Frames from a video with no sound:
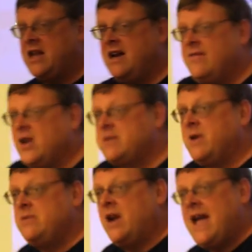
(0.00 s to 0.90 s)
They never
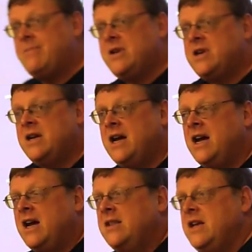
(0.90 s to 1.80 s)
explained what
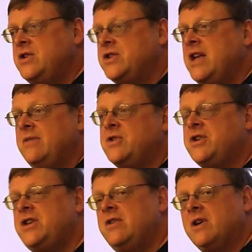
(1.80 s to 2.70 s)
happened. They just said it was a
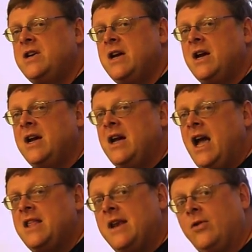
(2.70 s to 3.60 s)
secret.
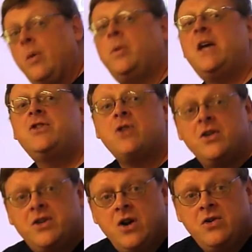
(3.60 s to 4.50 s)
And they never replaced all
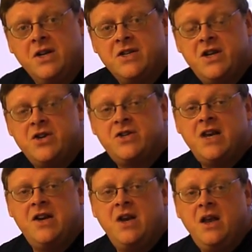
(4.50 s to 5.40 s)
the tokens. They just
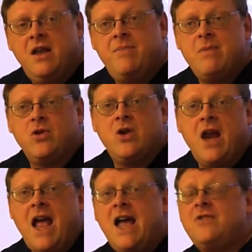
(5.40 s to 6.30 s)
said if people could
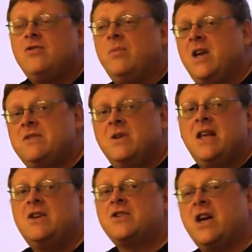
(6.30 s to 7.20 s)
ask for a replacement,
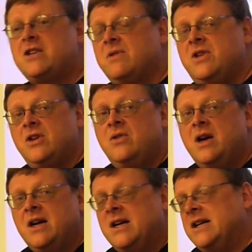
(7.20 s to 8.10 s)
they'd discuss it with you.
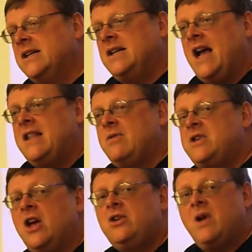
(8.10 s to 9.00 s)
And they would
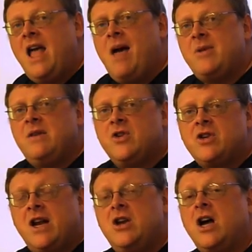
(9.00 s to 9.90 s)
tell you what happened if you
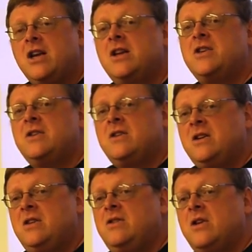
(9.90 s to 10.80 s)
signed a
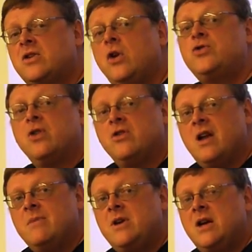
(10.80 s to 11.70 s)
non-disclosure
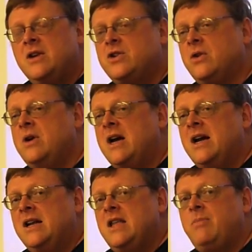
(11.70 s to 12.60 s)
agreement. So
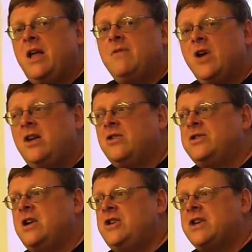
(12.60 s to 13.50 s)
they said it really goes
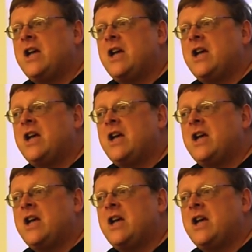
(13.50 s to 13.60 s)
to the chest.